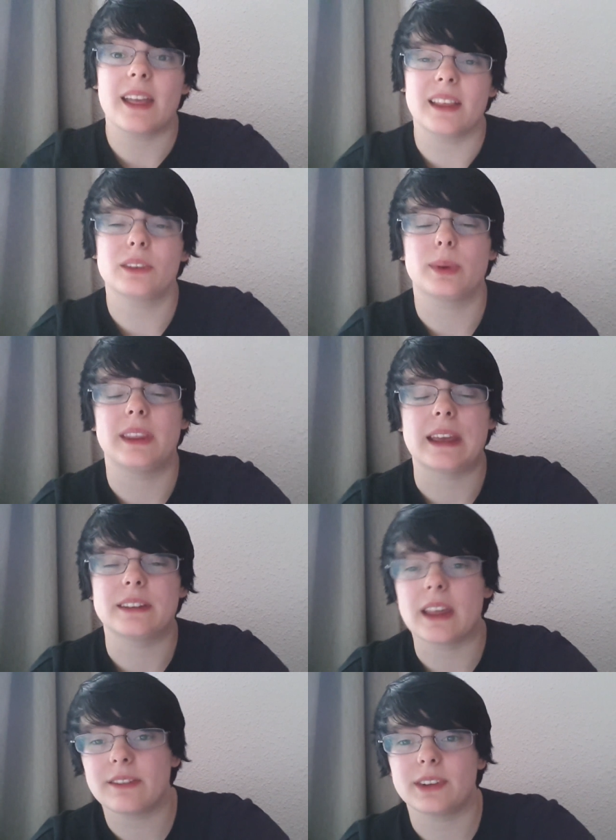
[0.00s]
And that's where the
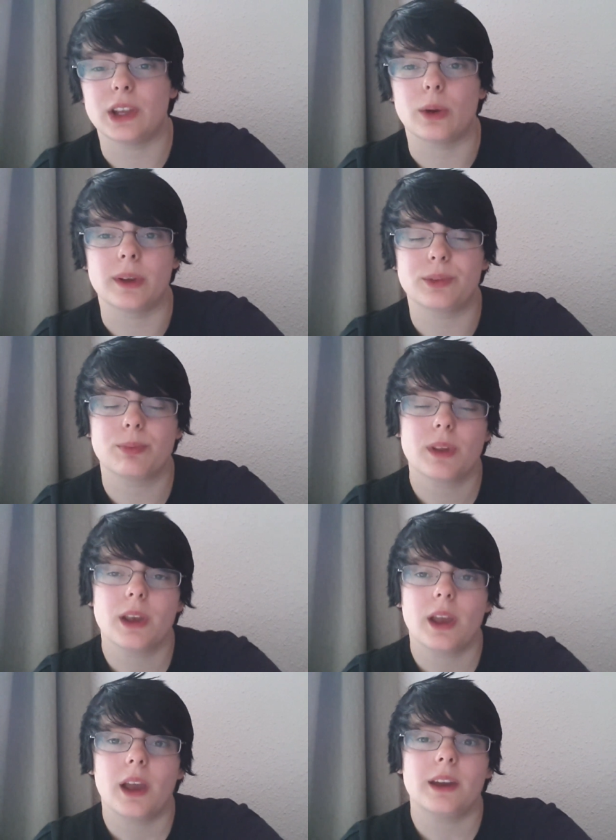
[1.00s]
end of that video is
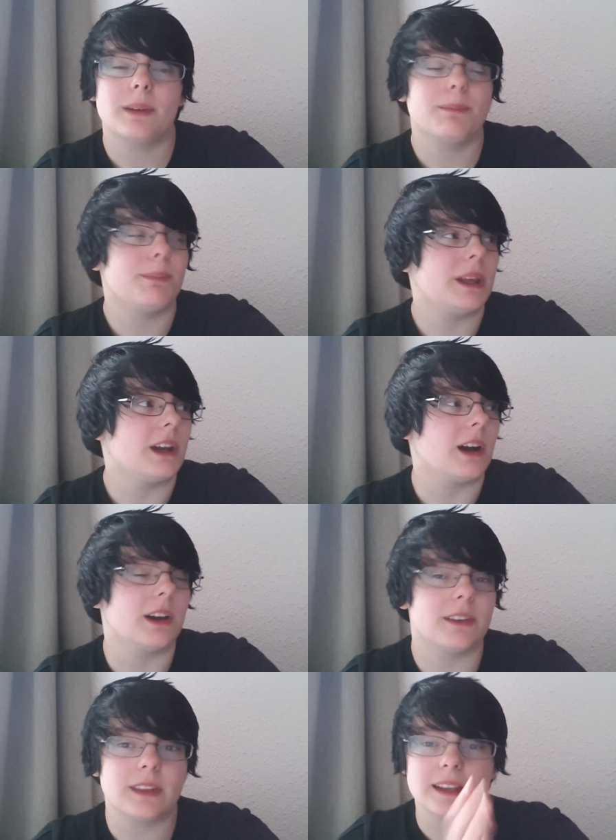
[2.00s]

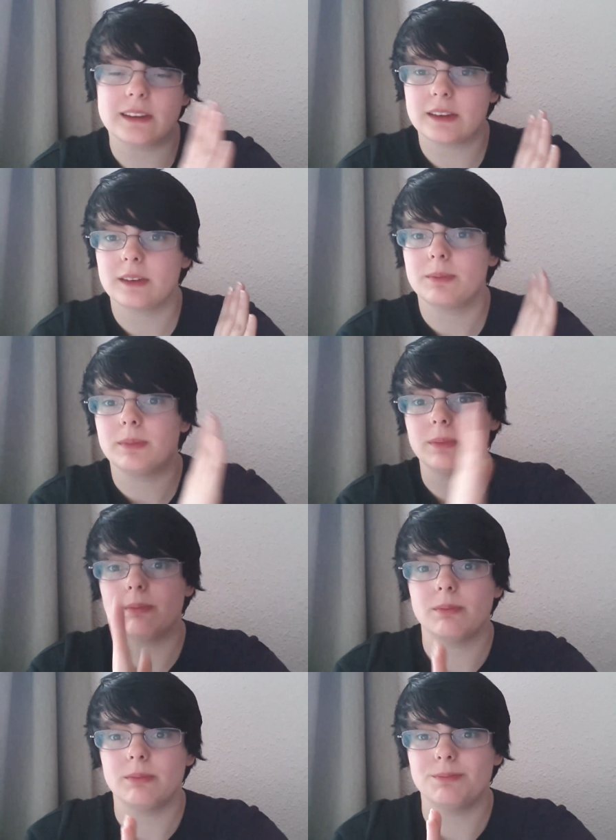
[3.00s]
because that's
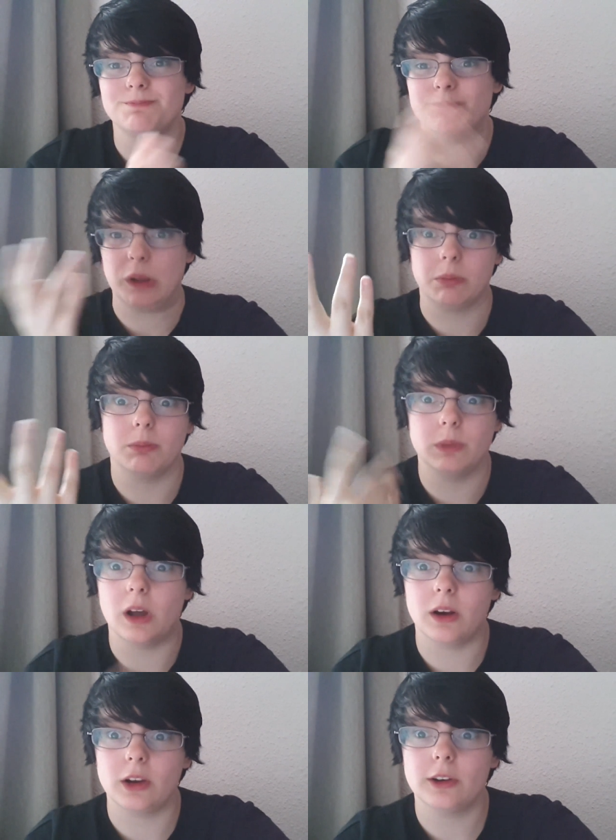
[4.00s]
well
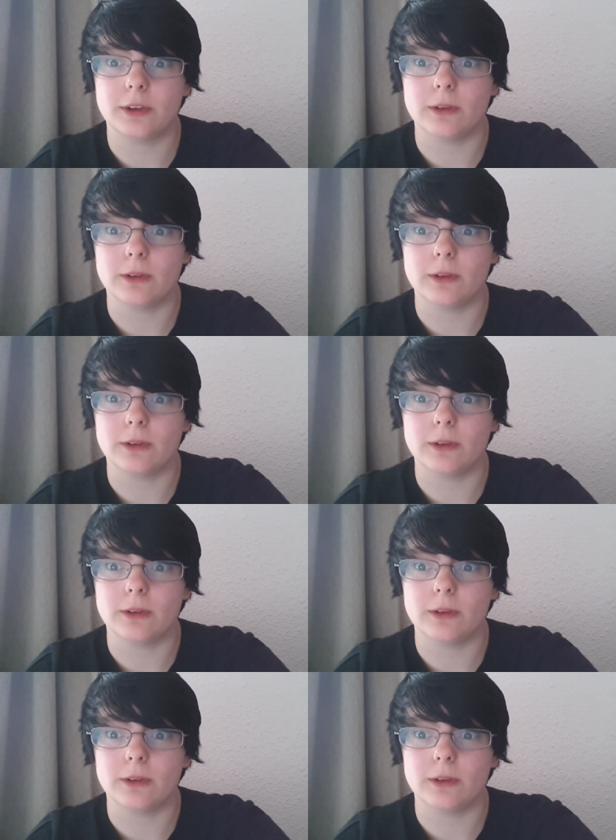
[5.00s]
long enough